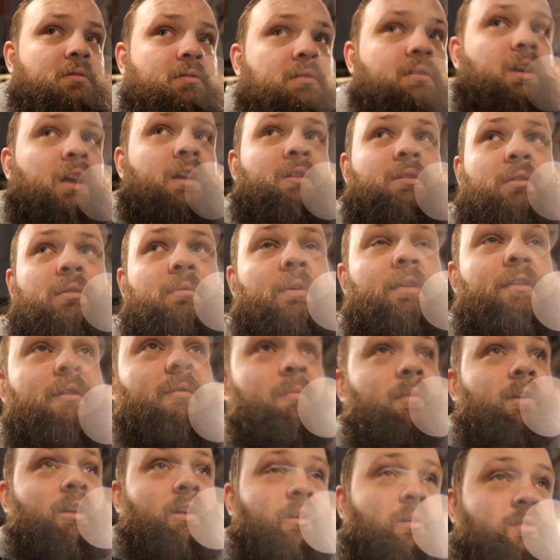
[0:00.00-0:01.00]
I don't know whether I'm
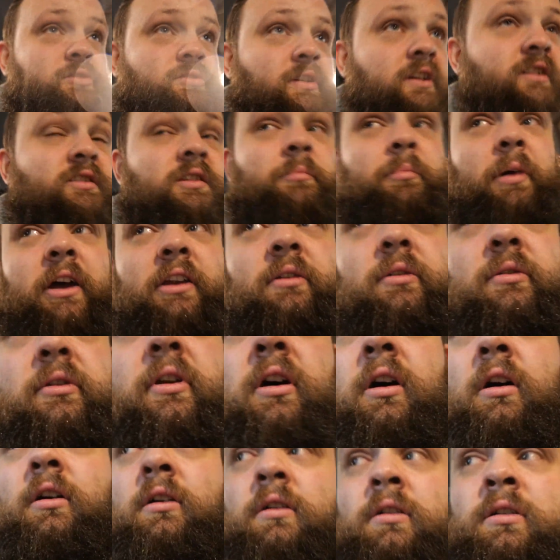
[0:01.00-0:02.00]
going to go straight to bed or
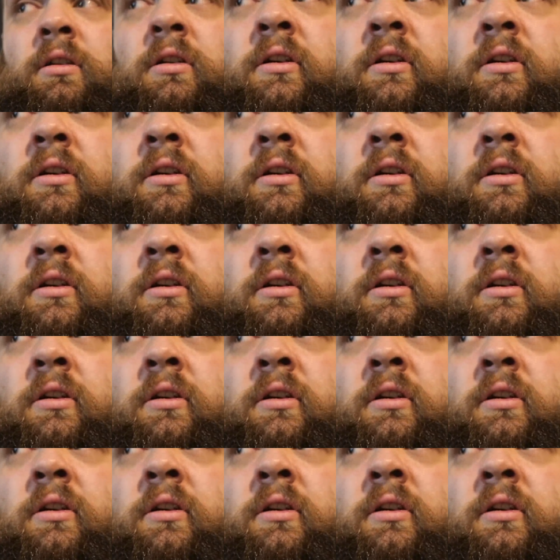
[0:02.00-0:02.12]
not,